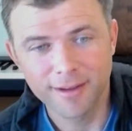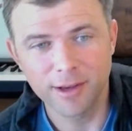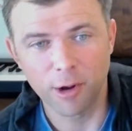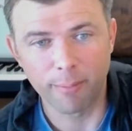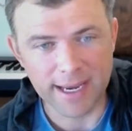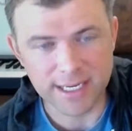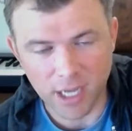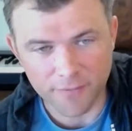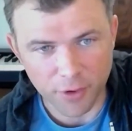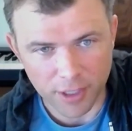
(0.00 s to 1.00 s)
Based
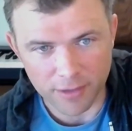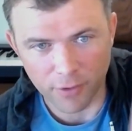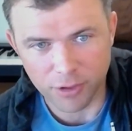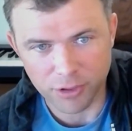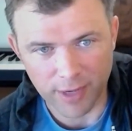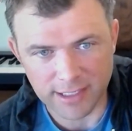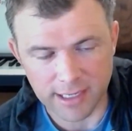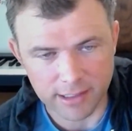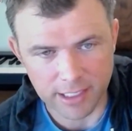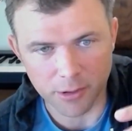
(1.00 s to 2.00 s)
off your conversion rates
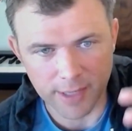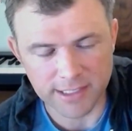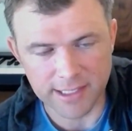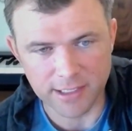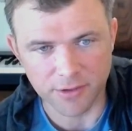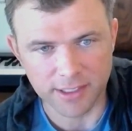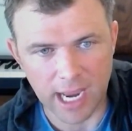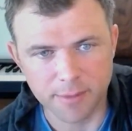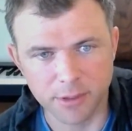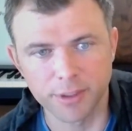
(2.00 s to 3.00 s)
and click-through rates, these are the
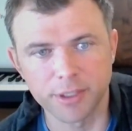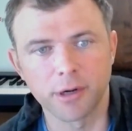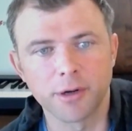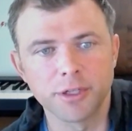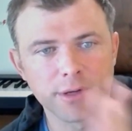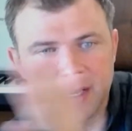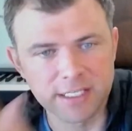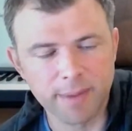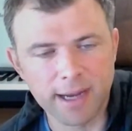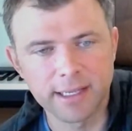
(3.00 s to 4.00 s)
types of returns you can
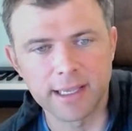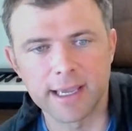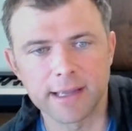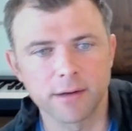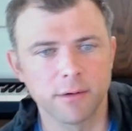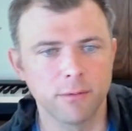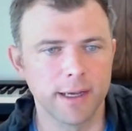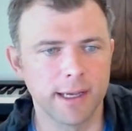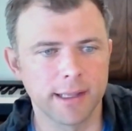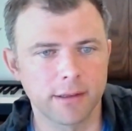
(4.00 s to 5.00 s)
expect to get
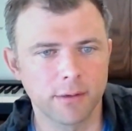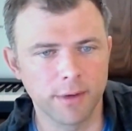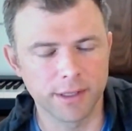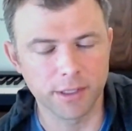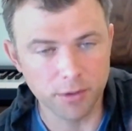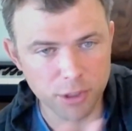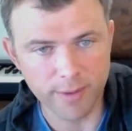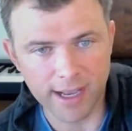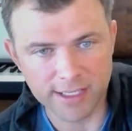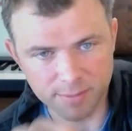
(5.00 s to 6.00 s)
with YouTube
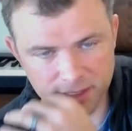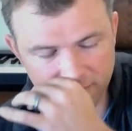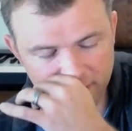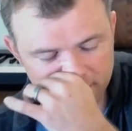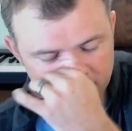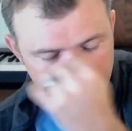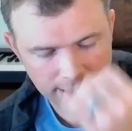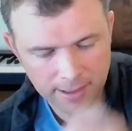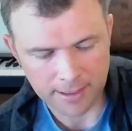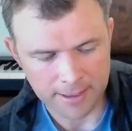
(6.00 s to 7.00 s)
ads
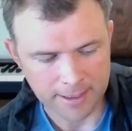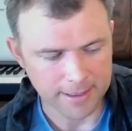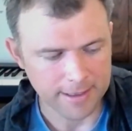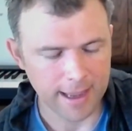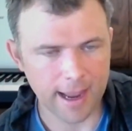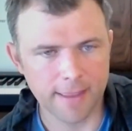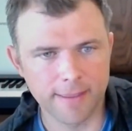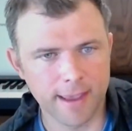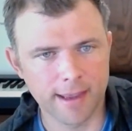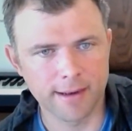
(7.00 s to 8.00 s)
specifically. And
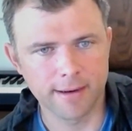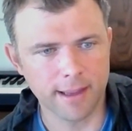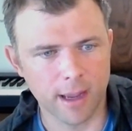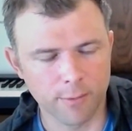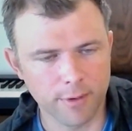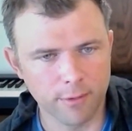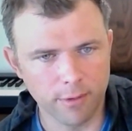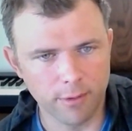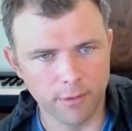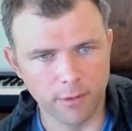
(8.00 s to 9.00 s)
then,
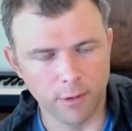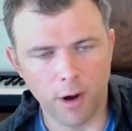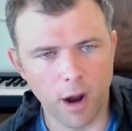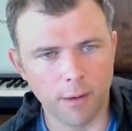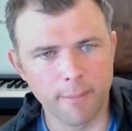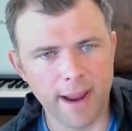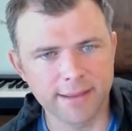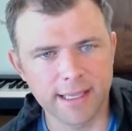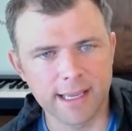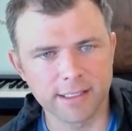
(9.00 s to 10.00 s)
our
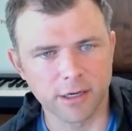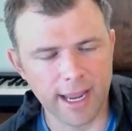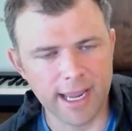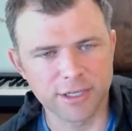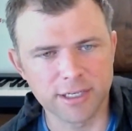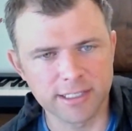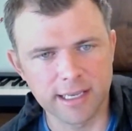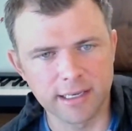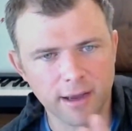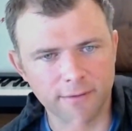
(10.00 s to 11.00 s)
main thing is our
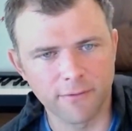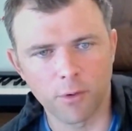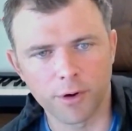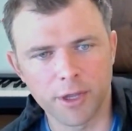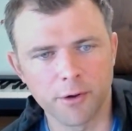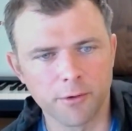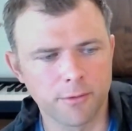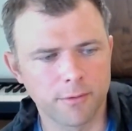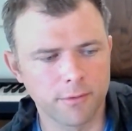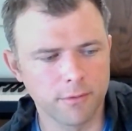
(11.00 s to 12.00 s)
agency done for
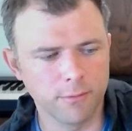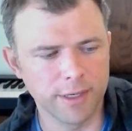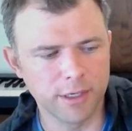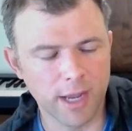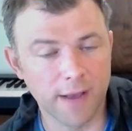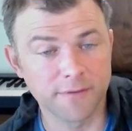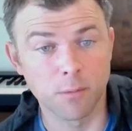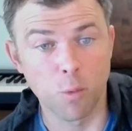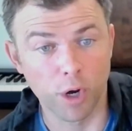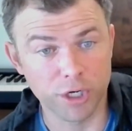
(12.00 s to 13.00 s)
you. We do have
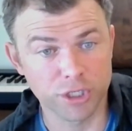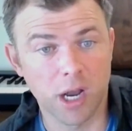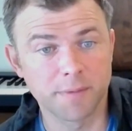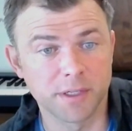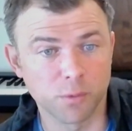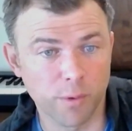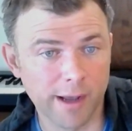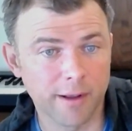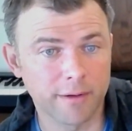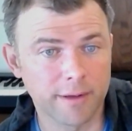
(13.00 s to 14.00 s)
some workshops as
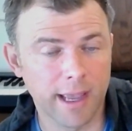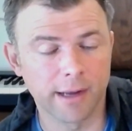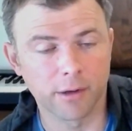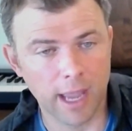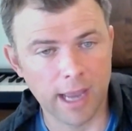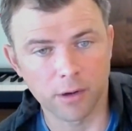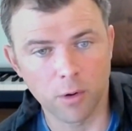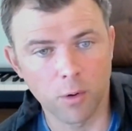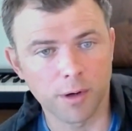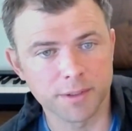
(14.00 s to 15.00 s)
well and a
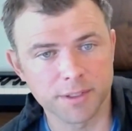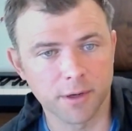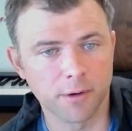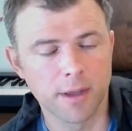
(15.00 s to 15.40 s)
course. So